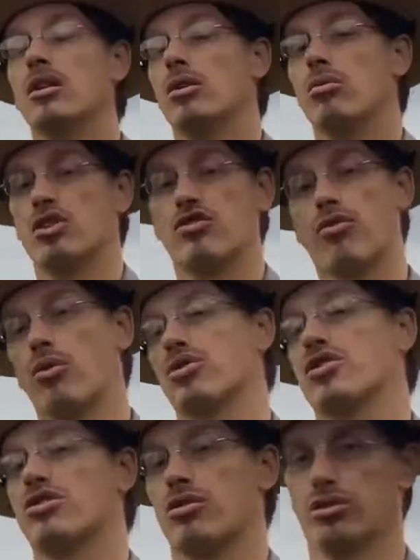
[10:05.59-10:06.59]
which
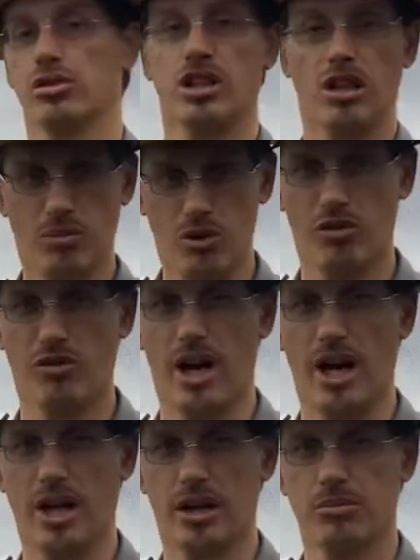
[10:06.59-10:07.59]
forces Early to move
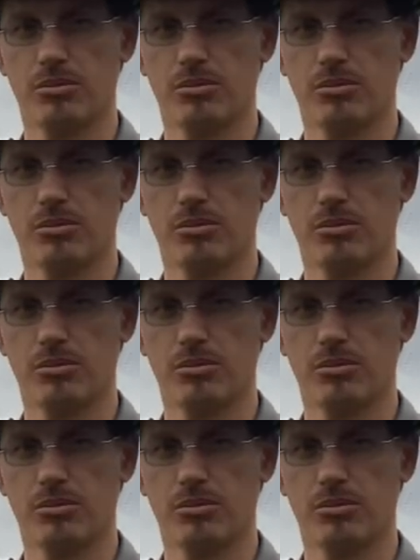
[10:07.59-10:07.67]
on.